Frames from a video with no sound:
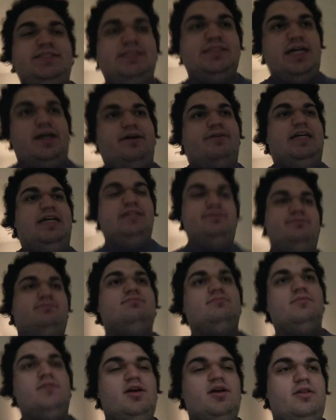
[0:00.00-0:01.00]
starring,
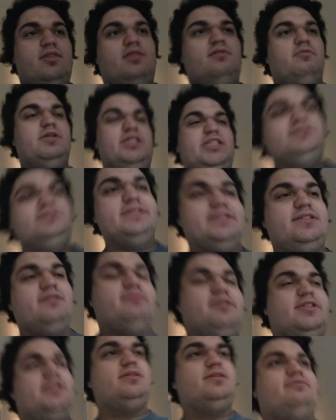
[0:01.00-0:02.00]
which was the
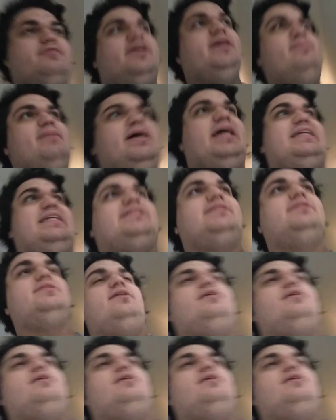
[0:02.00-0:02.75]
remake